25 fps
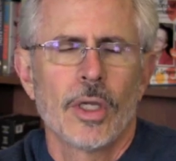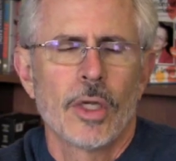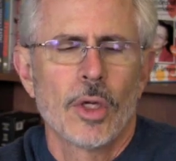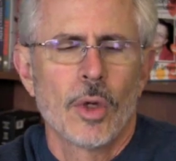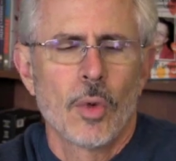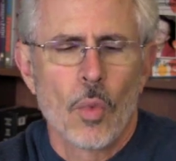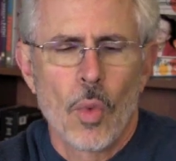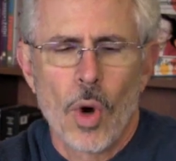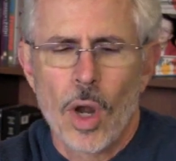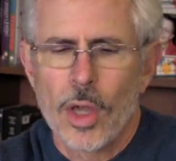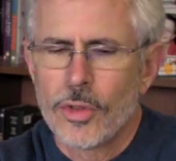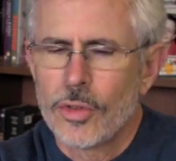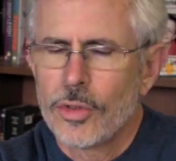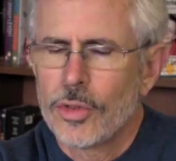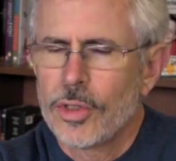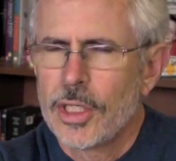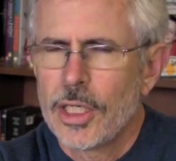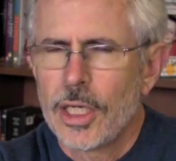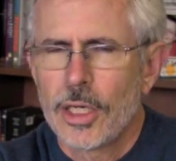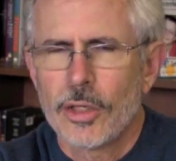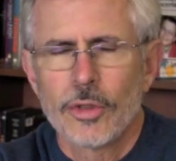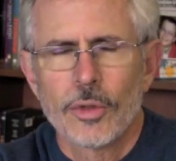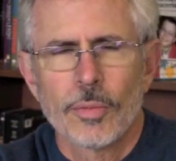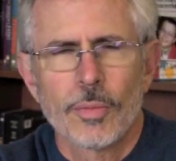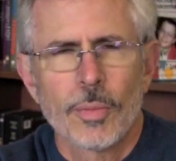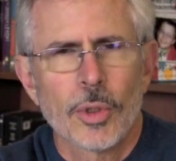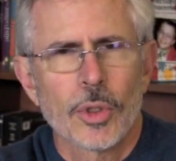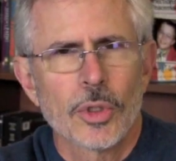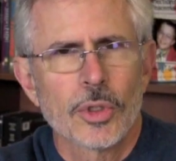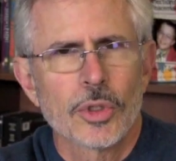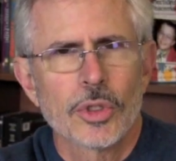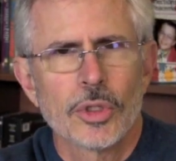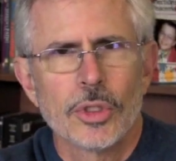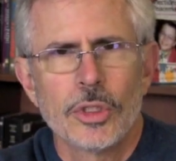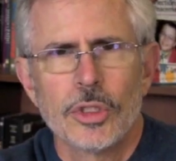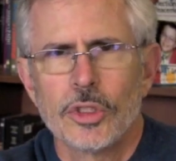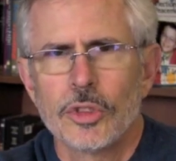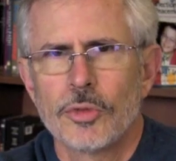Whether the other
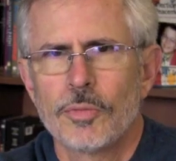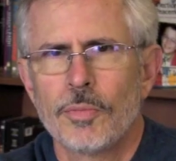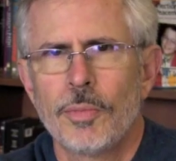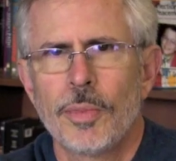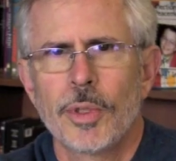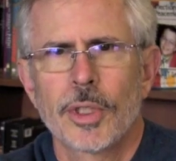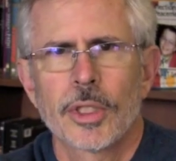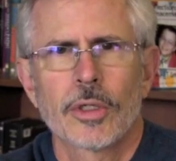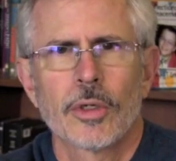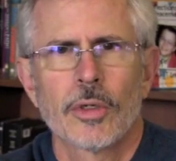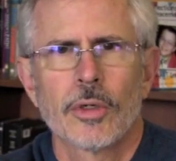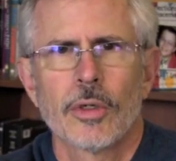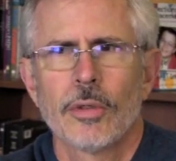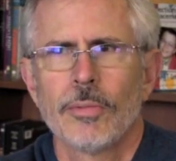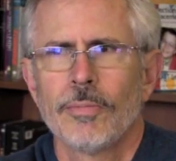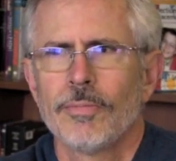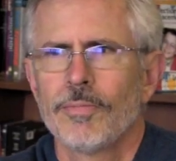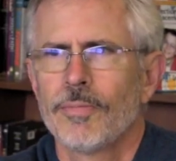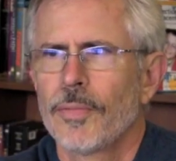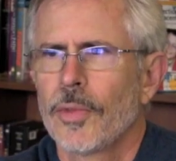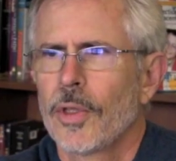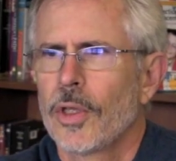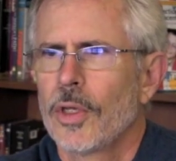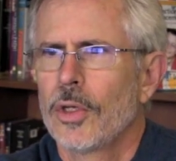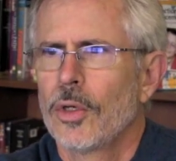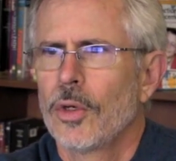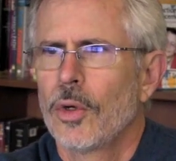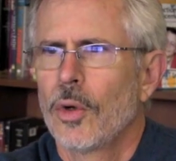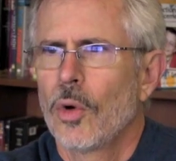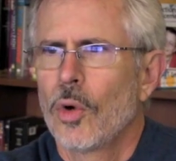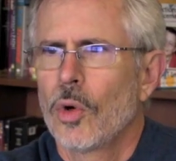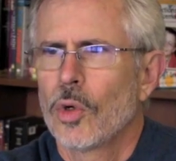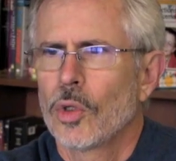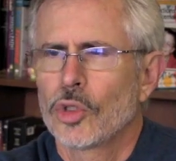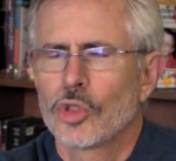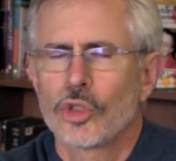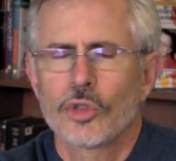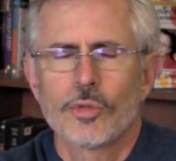person is bigger
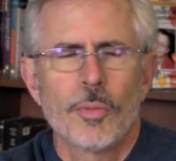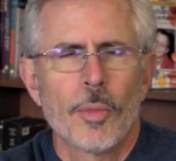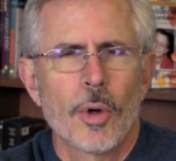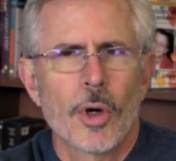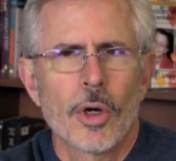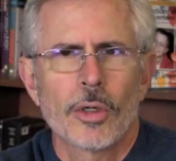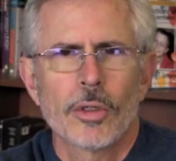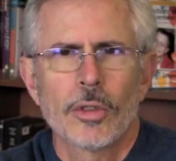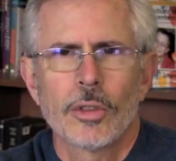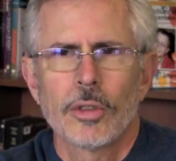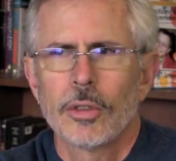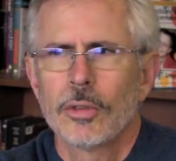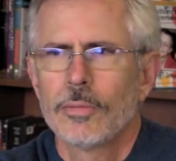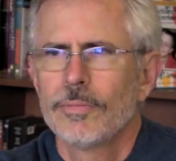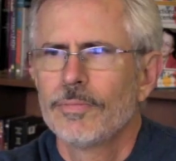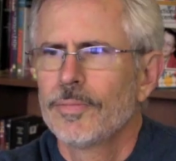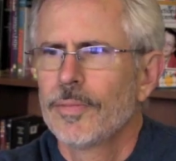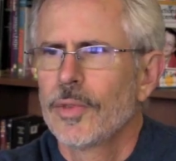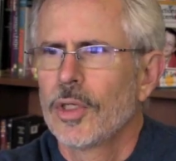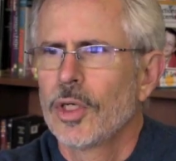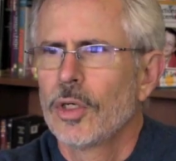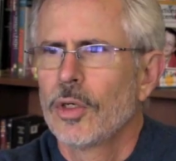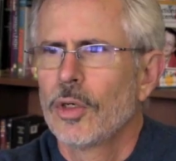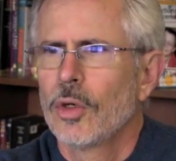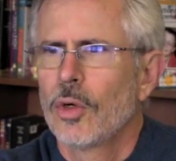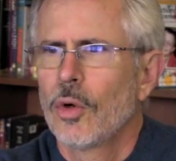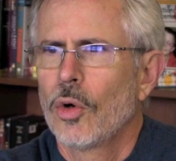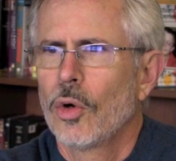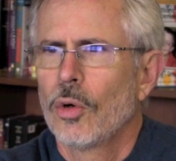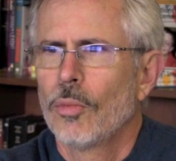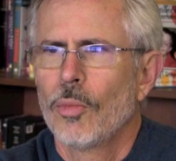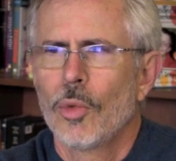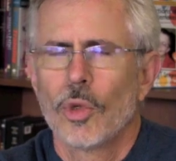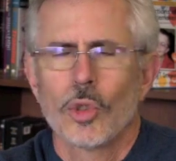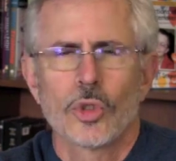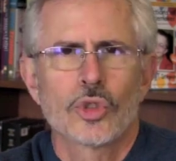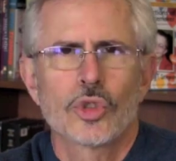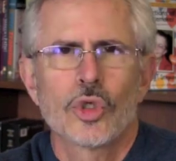or smarter or
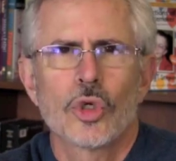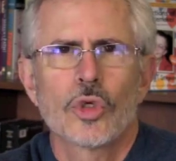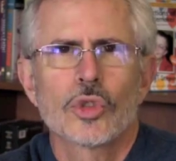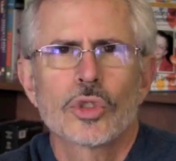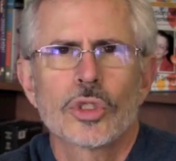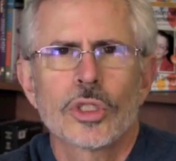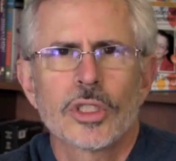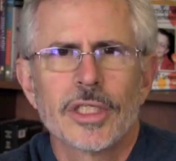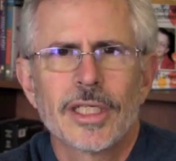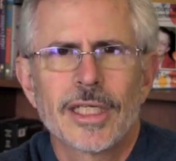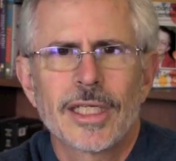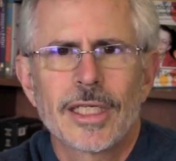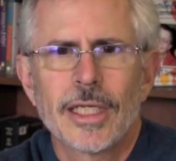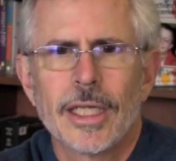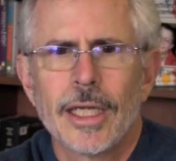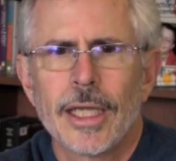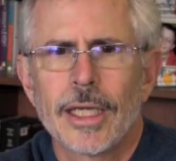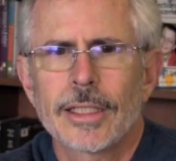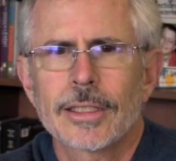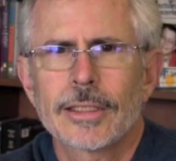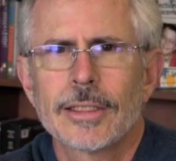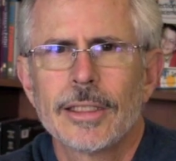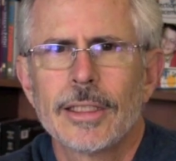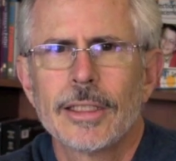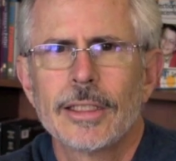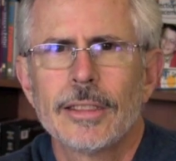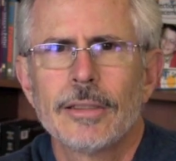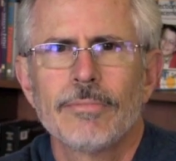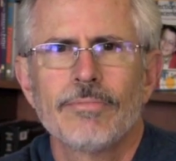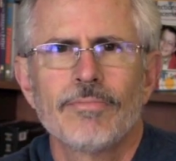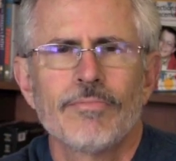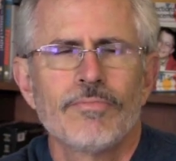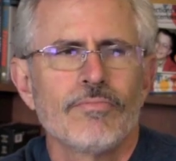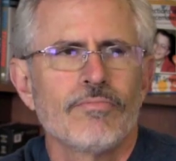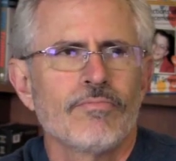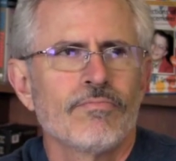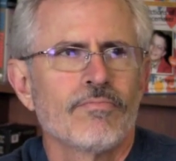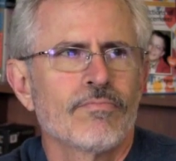more socially connected,
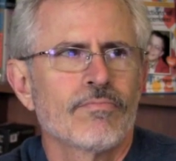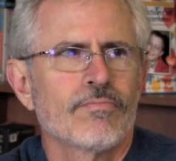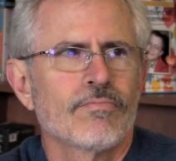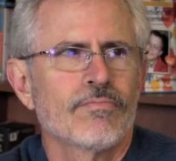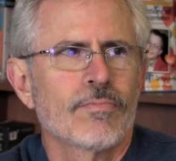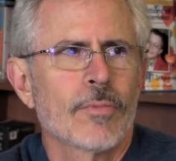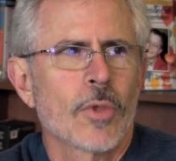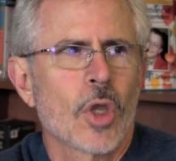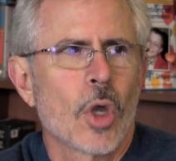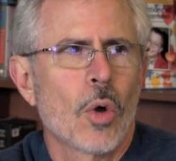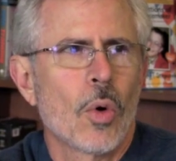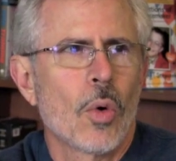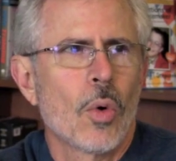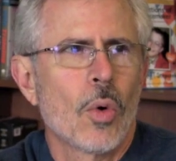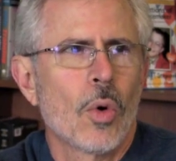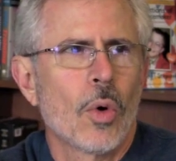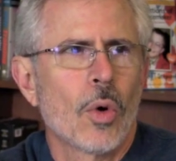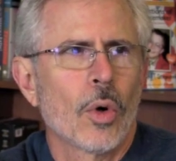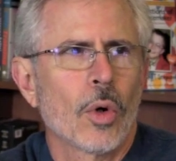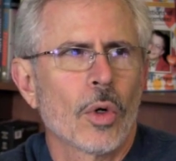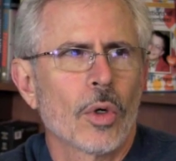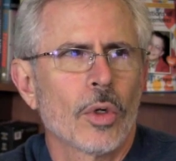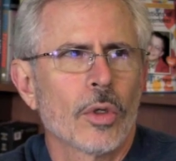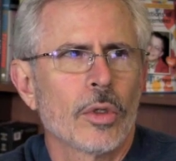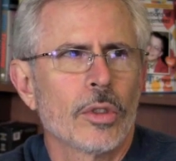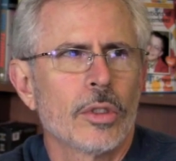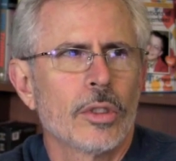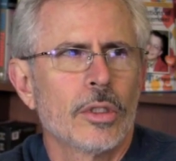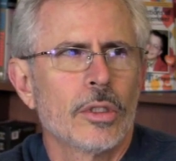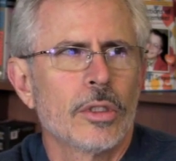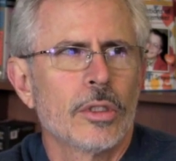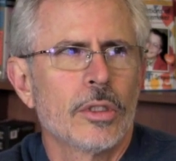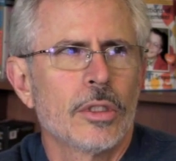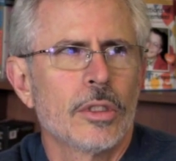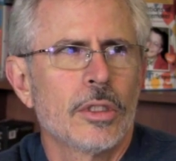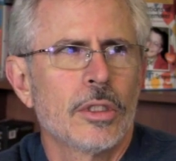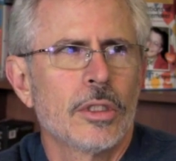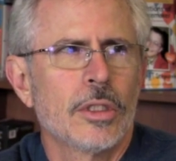or
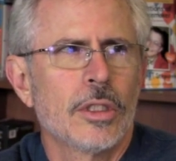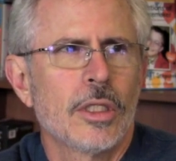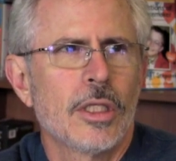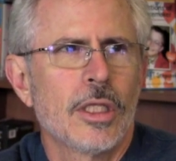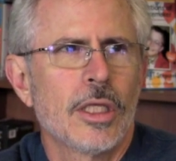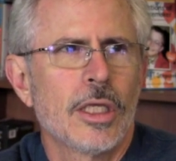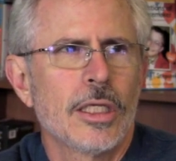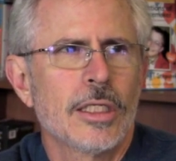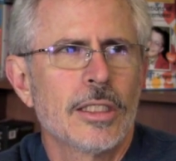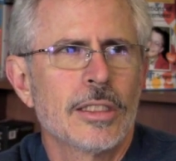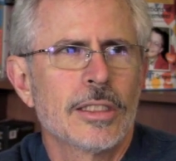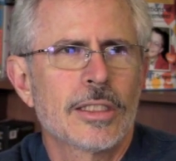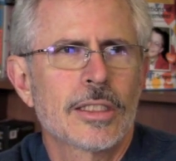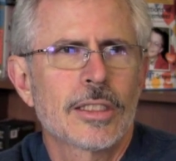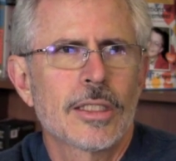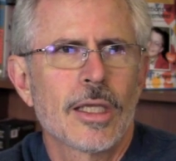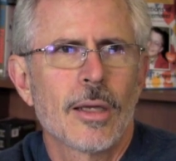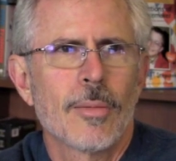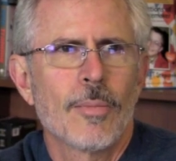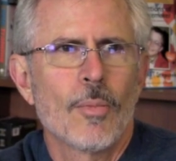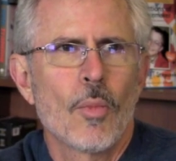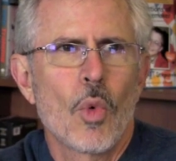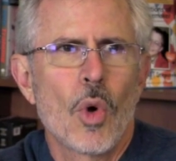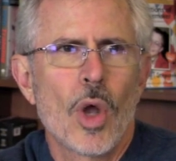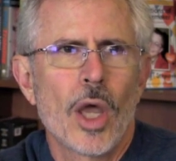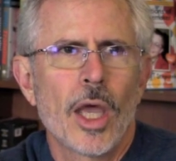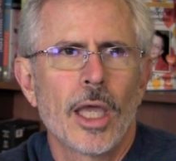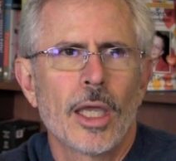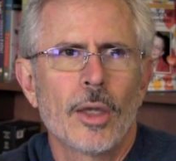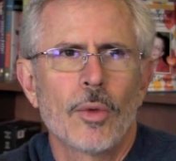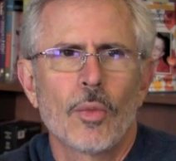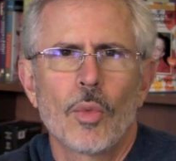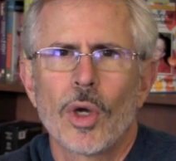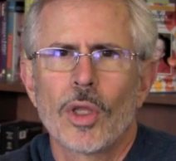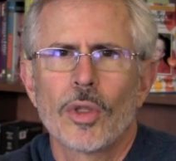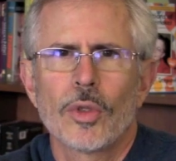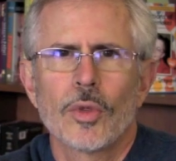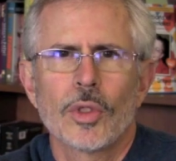in some way,
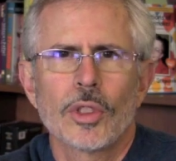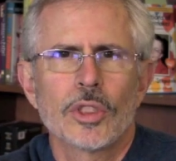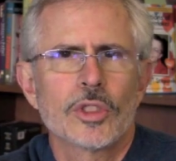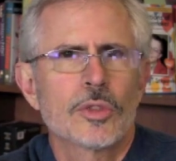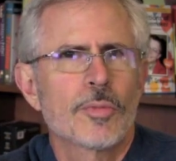whether it's